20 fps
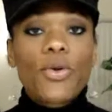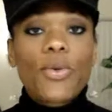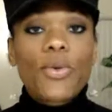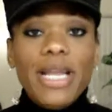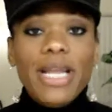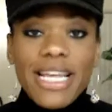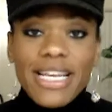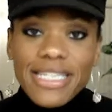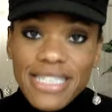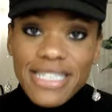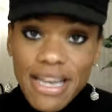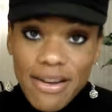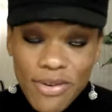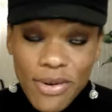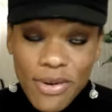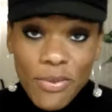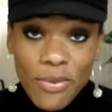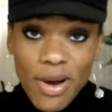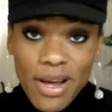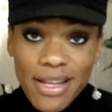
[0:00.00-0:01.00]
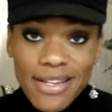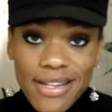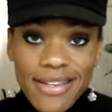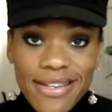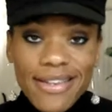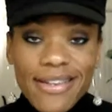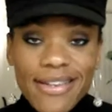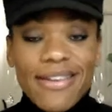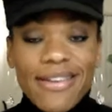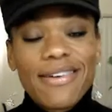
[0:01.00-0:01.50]
Greetings, everyone.
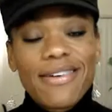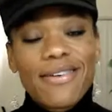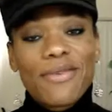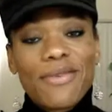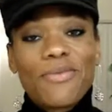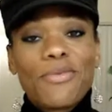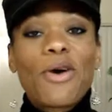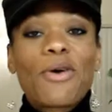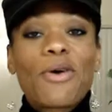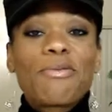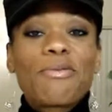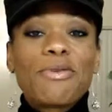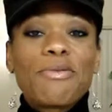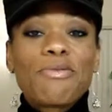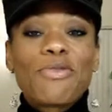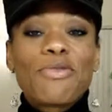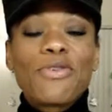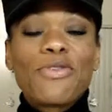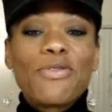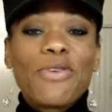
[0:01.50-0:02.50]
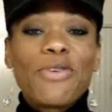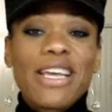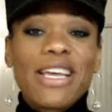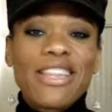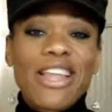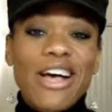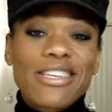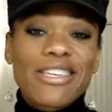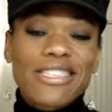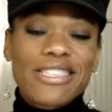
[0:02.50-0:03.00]
Welcome to Proof
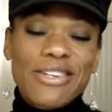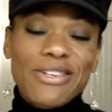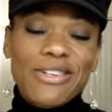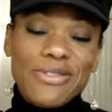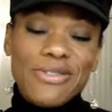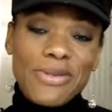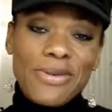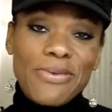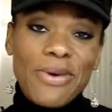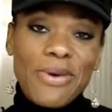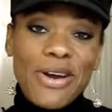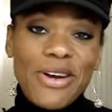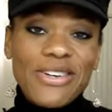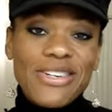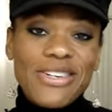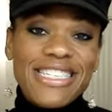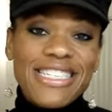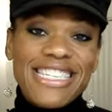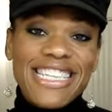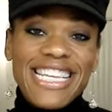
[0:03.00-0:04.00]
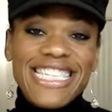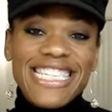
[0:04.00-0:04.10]
Weight Loss Surgery Works.